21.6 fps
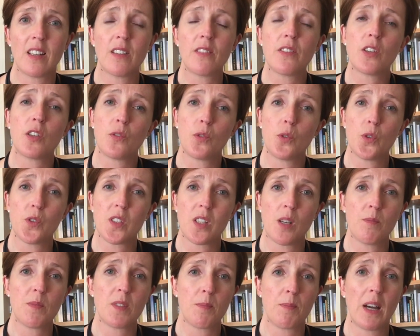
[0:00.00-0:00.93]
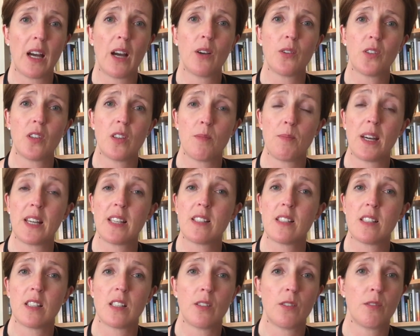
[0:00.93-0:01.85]
if the divorce comes about on the
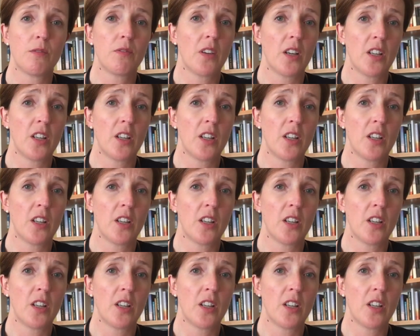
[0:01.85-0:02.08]
basis of